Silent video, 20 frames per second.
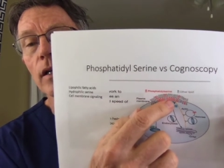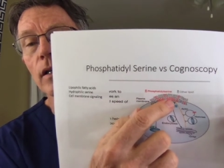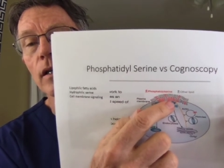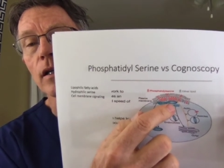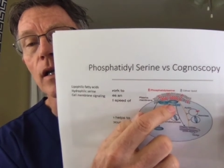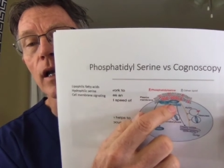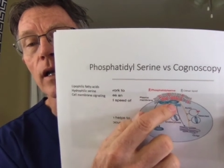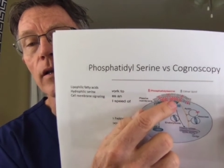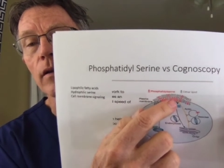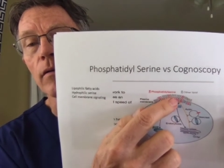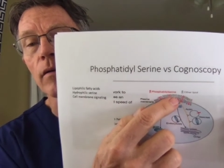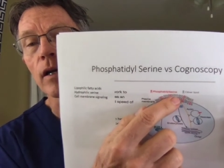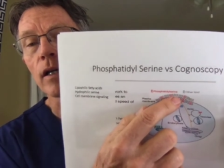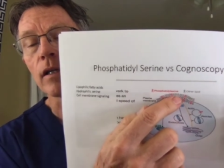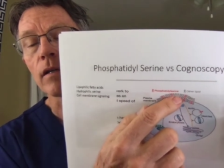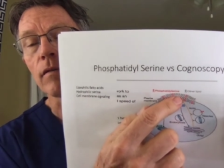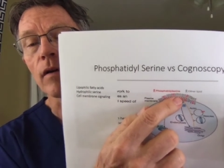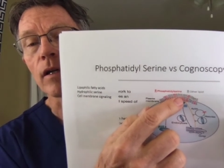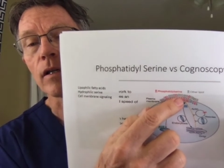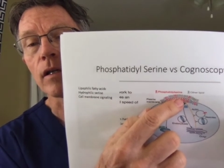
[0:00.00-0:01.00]
just like the
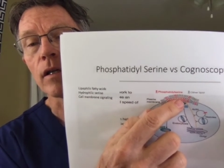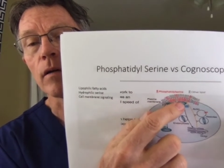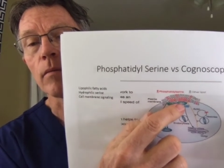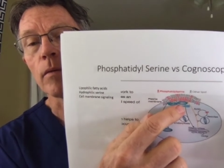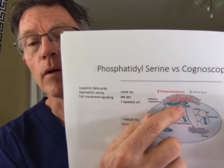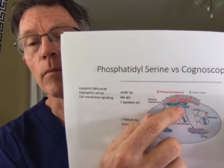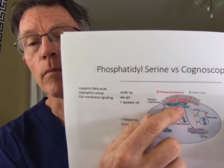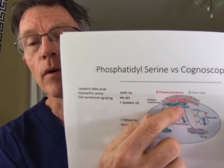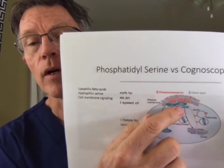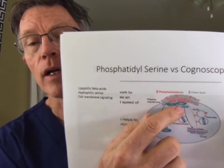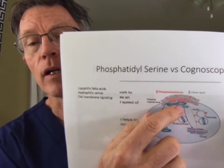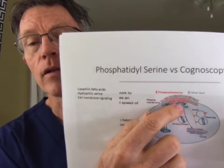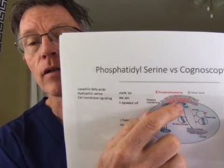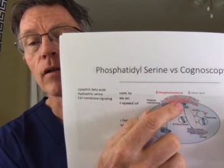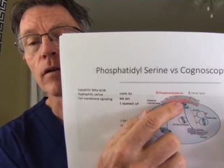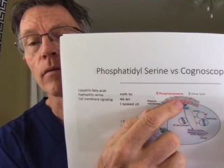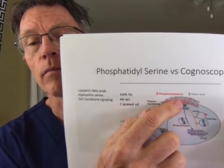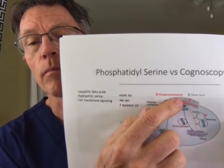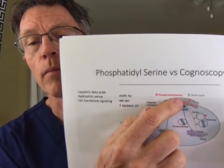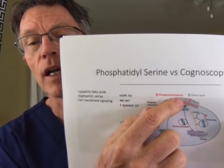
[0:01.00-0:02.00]
rest of our cell membranes,
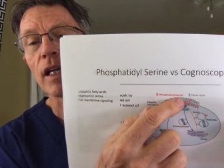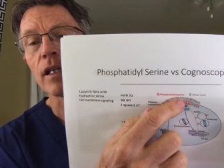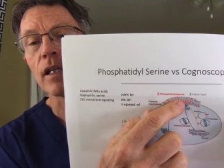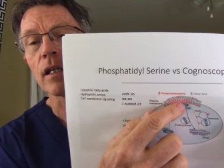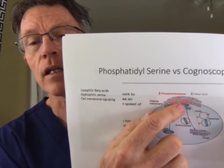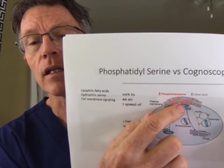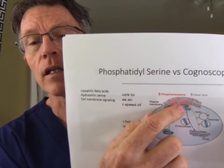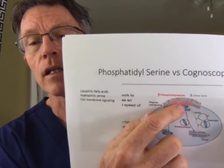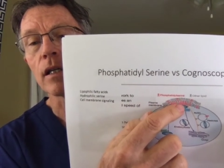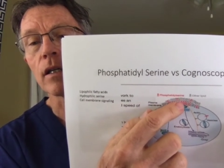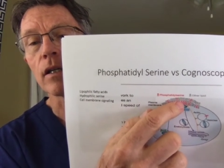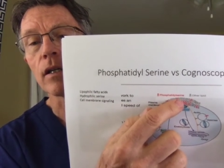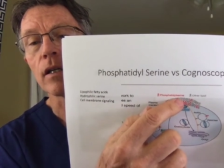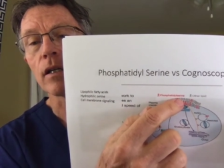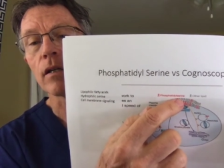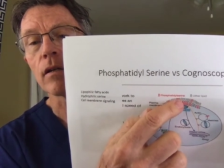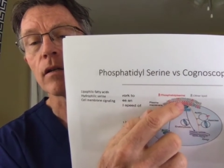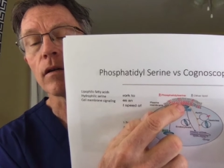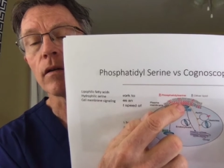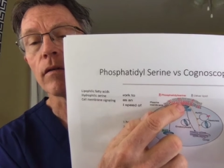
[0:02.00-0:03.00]
are, basically
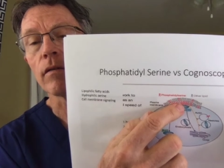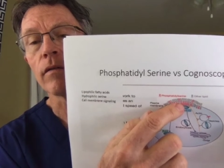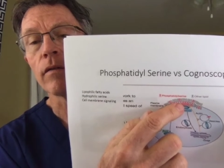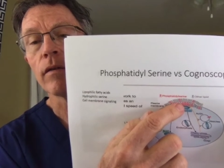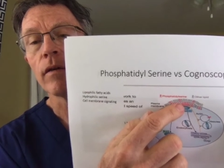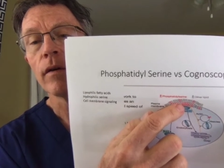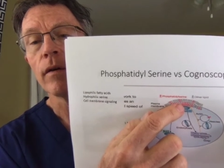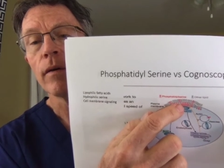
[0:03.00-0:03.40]
consists of